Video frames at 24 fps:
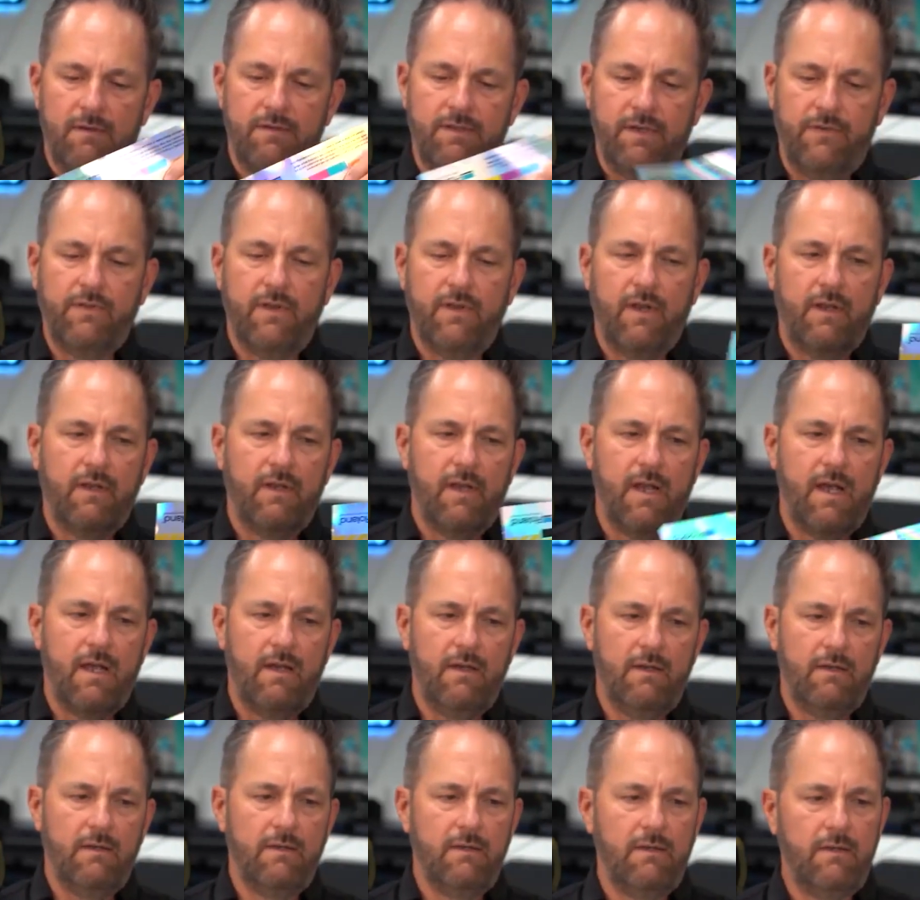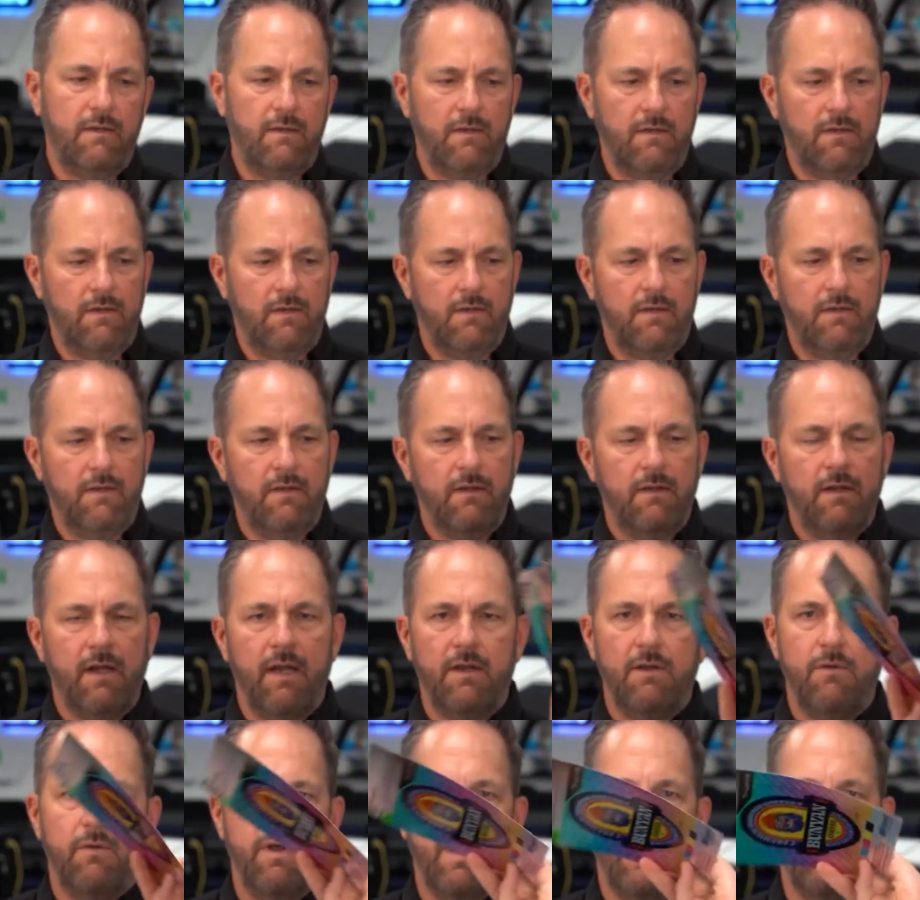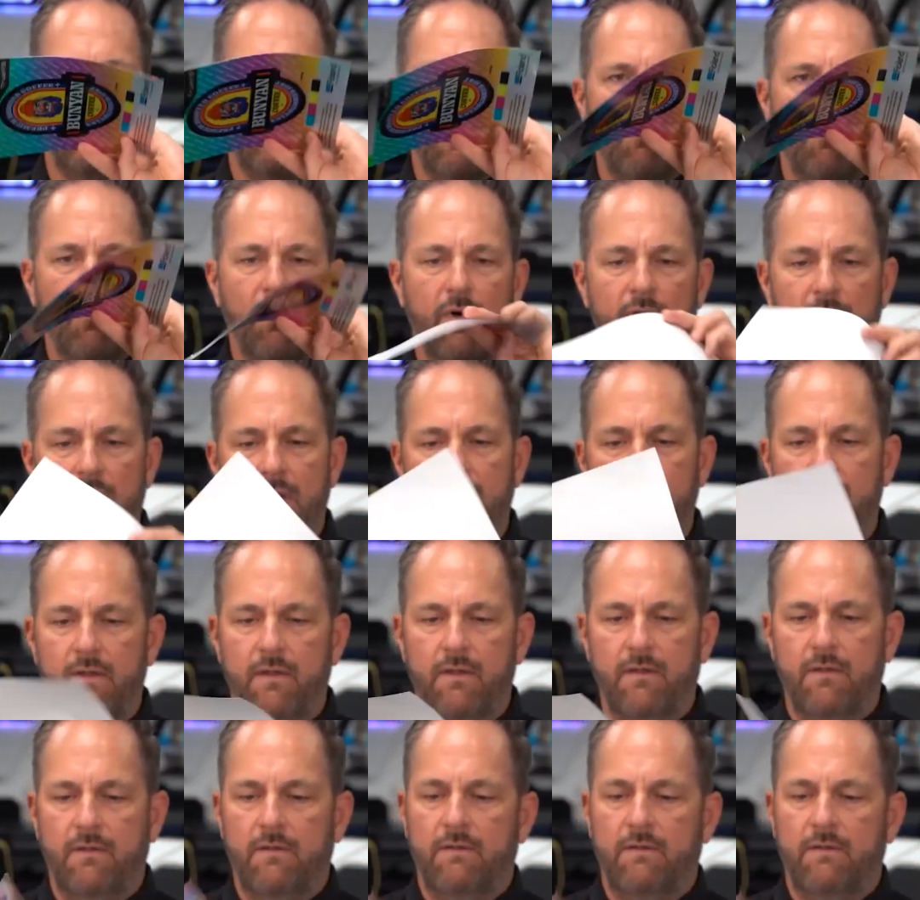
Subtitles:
Just like that. And you end up with